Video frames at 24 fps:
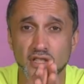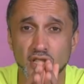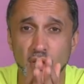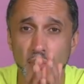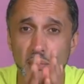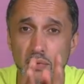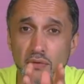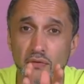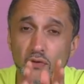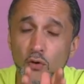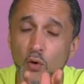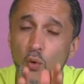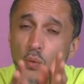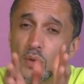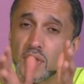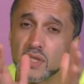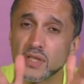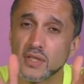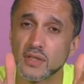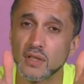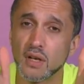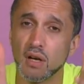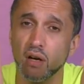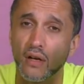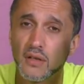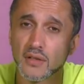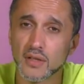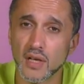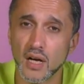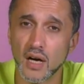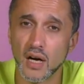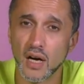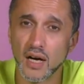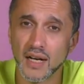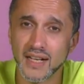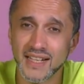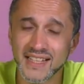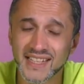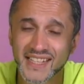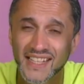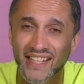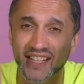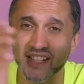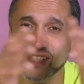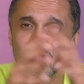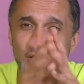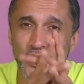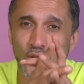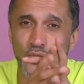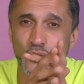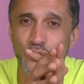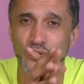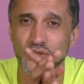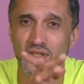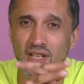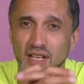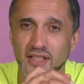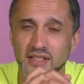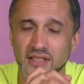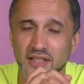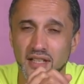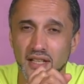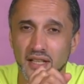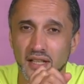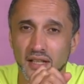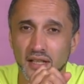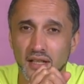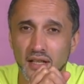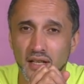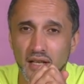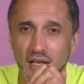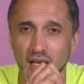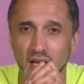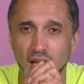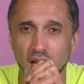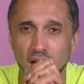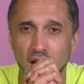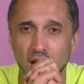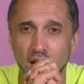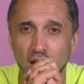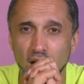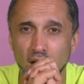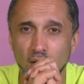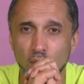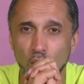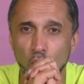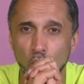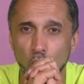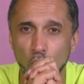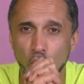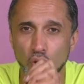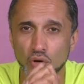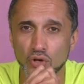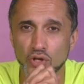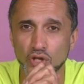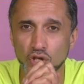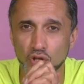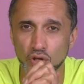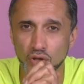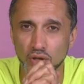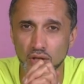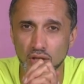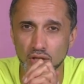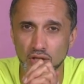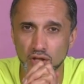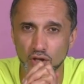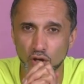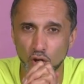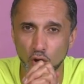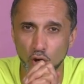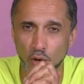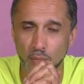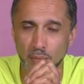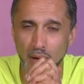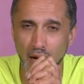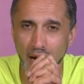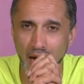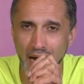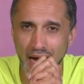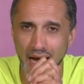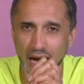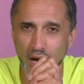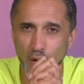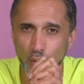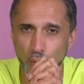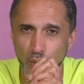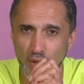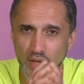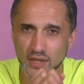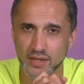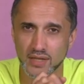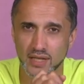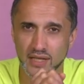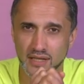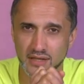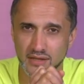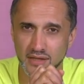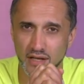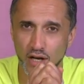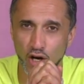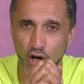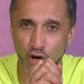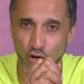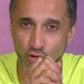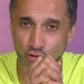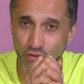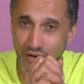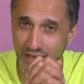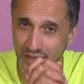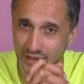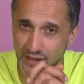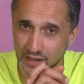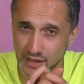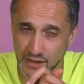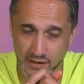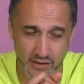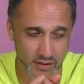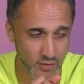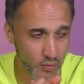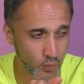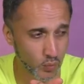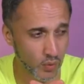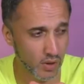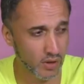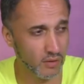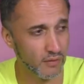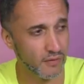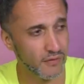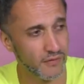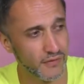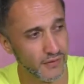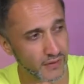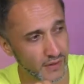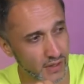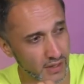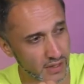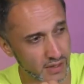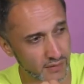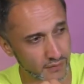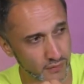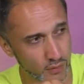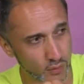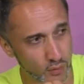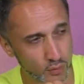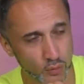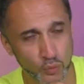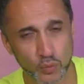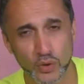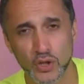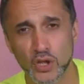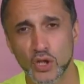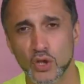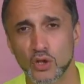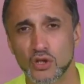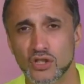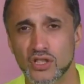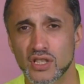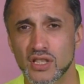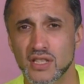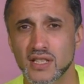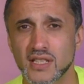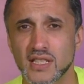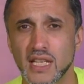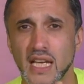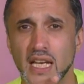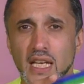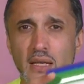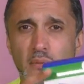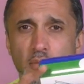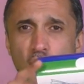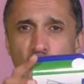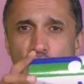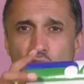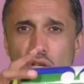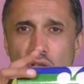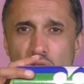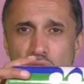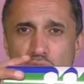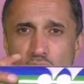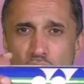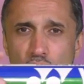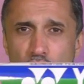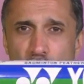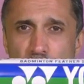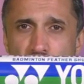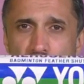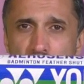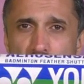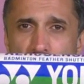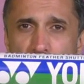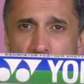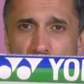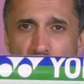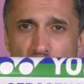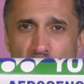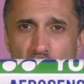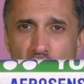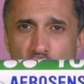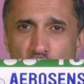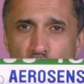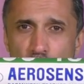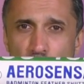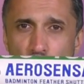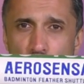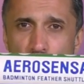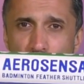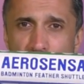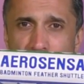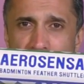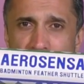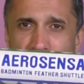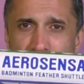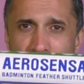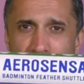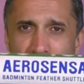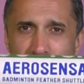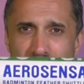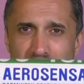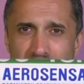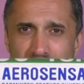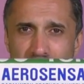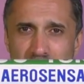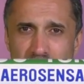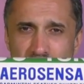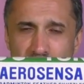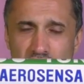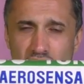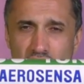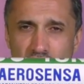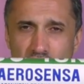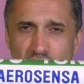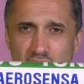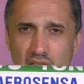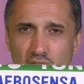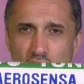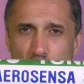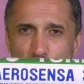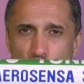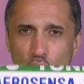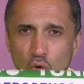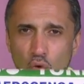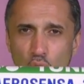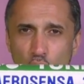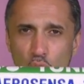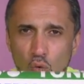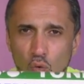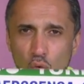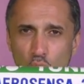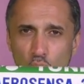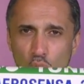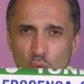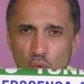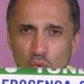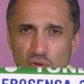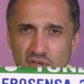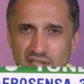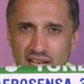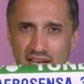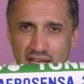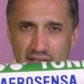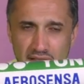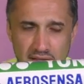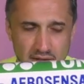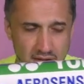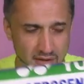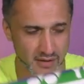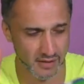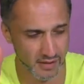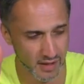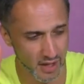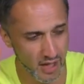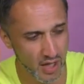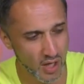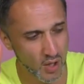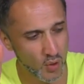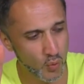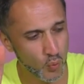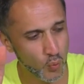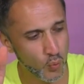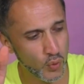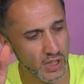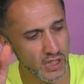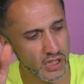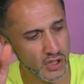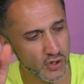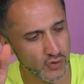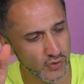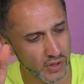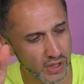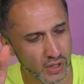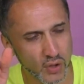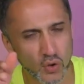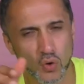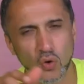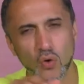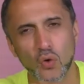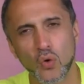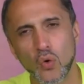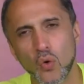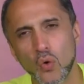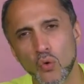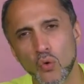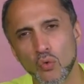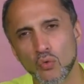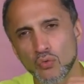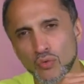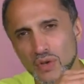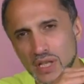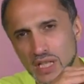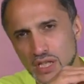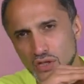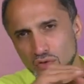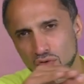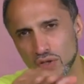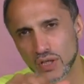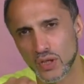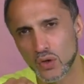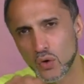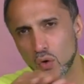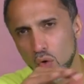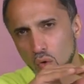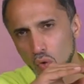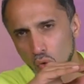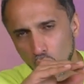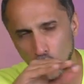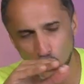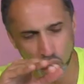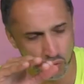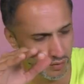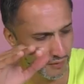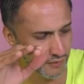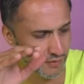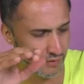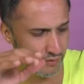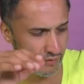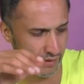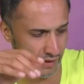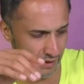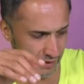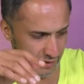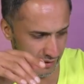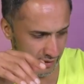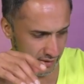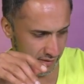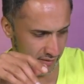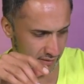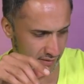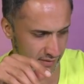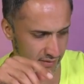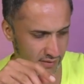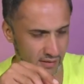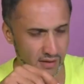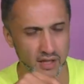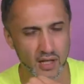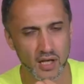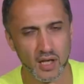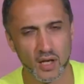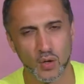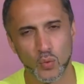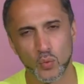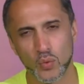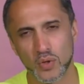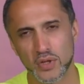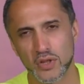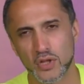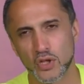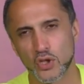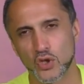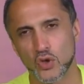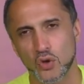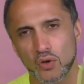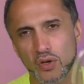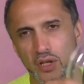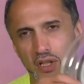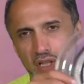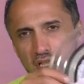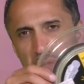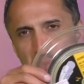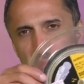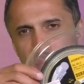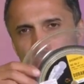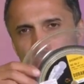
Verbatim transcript: so before we start our E-Zone testing, what do you need to know about how we test our rackets? Well, first of all, we use the same shuttles the Yonex AS30s on all tests. We string, restring all of the rackets with Yonex